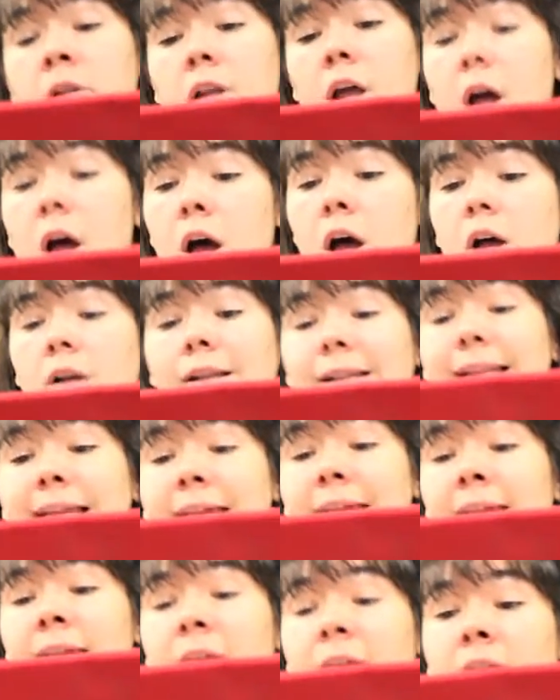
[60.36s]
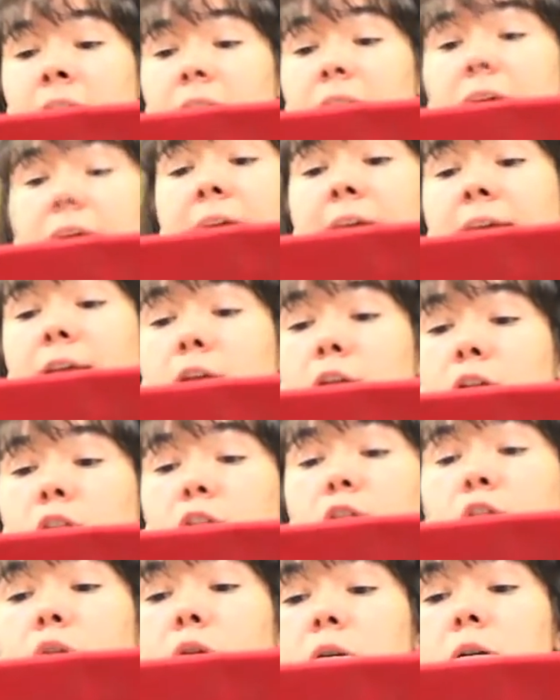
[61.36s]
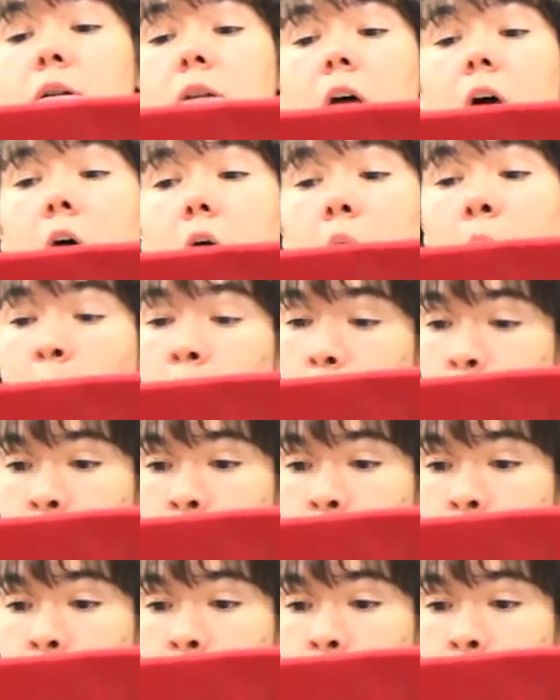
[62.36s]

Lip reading: clong, clang, clang, clong, clong.